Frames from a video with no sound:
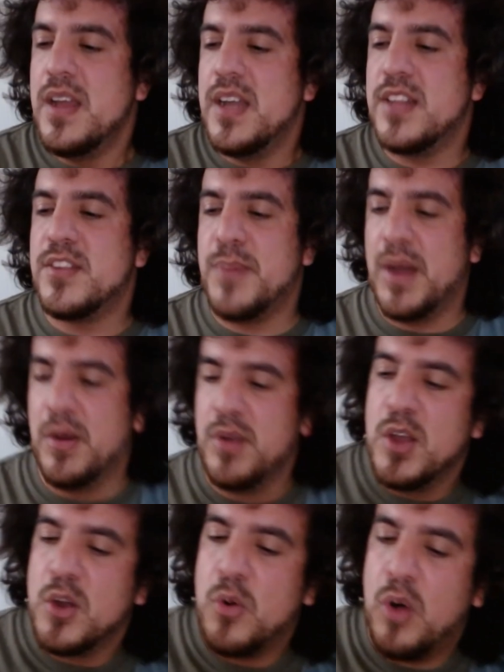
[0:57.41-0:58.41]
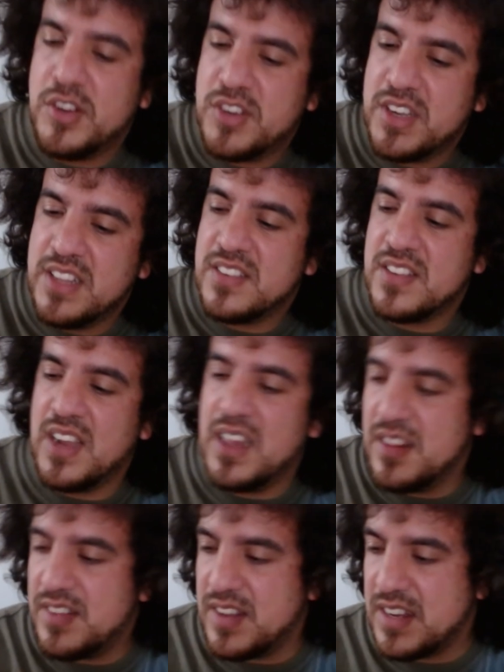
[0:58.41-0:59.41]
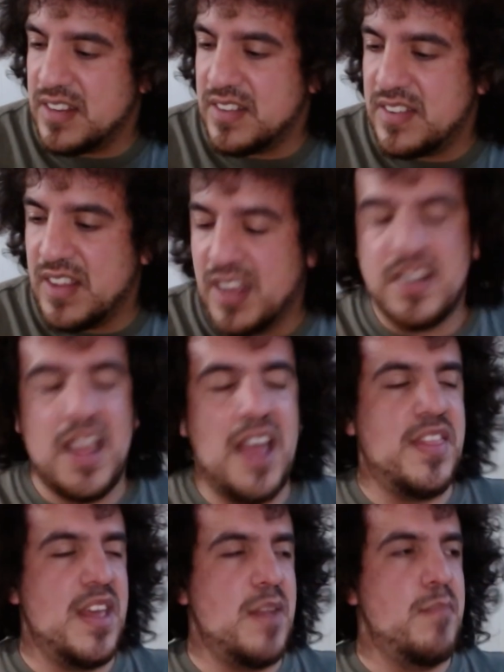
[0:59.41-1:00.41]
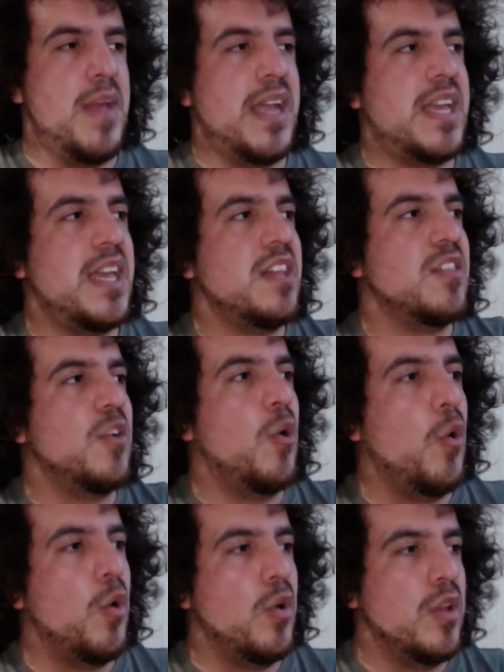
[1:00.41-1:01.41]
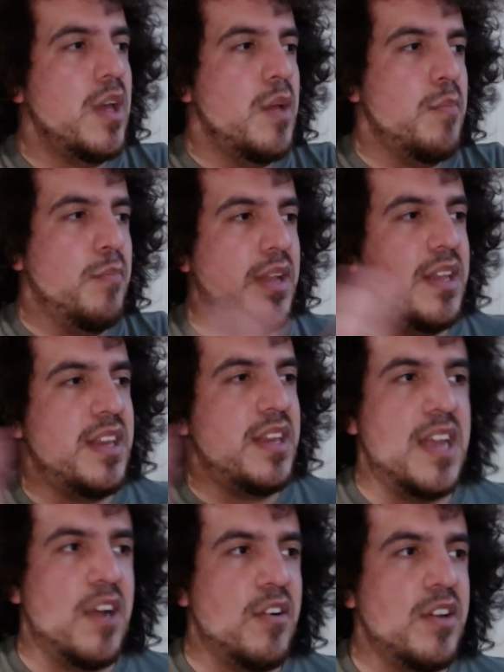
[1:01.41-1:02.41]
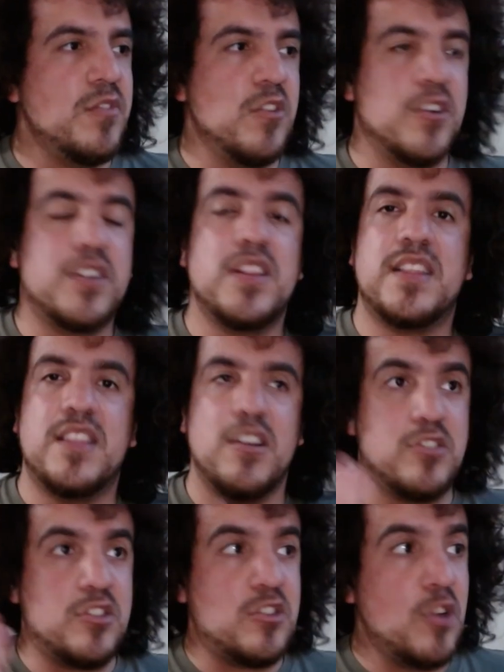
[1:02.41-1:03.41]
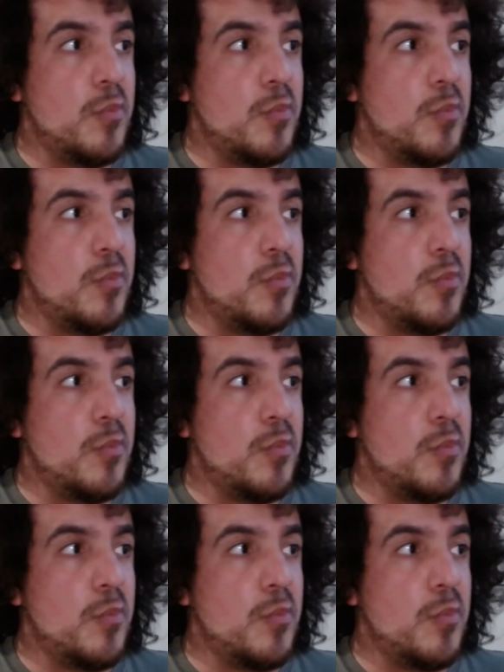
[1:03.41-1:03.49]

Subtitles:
It's about quashing and silencing dissent and then making the whole media narrative look like they're so